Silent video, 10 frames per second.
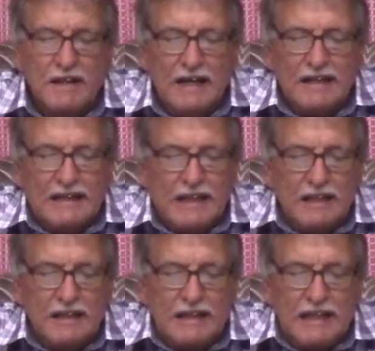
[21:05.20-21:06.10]
and
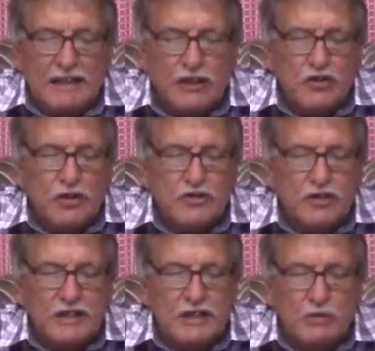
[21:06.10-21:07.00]
Catholic
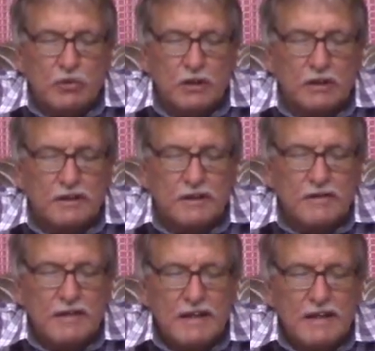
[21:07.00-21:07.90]
churches in the world,
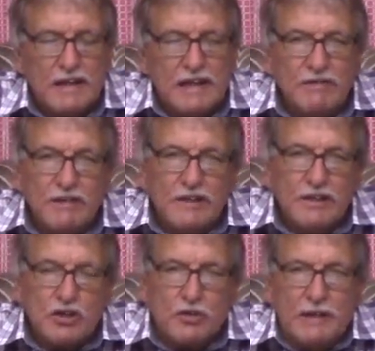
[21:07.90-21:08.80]
even in
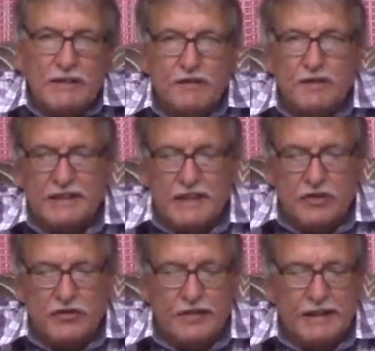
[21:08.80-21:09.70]
this 21st
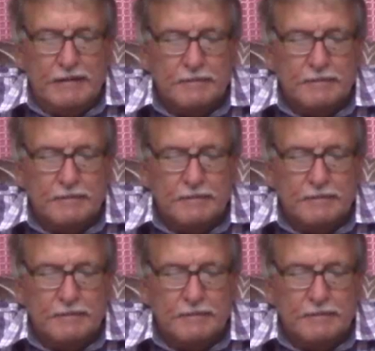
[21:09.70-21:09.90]
century.